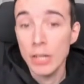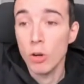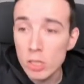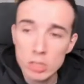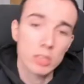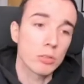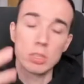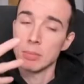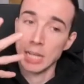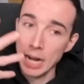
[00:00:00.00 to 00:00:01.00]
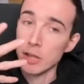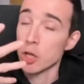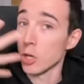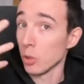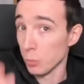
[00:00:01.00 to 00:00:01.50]
contrast to the
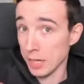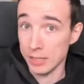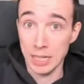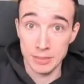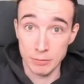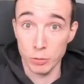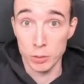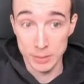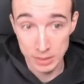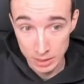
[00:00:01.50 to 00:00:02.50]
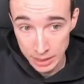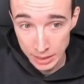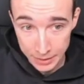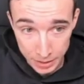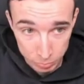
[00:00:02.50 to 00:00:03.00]
McCutcheon where knight e4 was a thing,
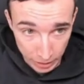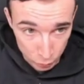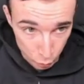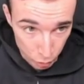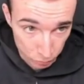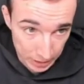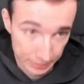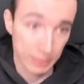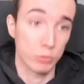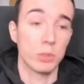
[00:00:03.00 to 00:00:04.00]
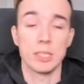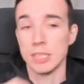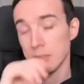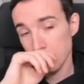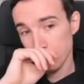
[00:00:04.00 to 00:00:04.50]
here black should go knight f to
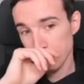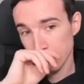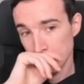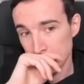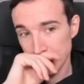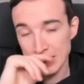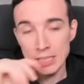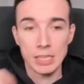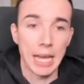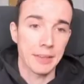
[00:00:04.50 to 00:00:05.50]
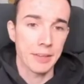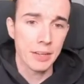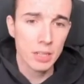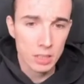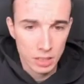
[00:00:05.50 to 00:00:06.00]
d7. And
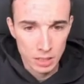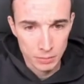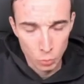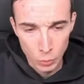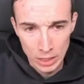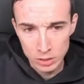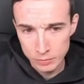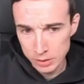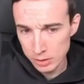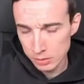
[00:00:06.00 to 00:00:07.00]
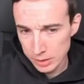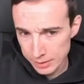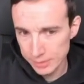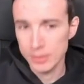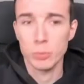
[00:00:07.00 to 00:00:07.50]
here, uh, one of the
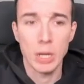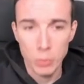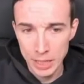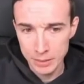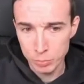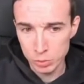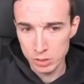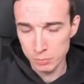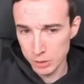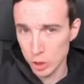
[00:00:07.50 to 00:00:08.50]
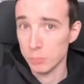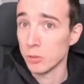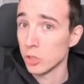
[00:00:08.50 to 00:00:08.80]
reasons why white put the bishop on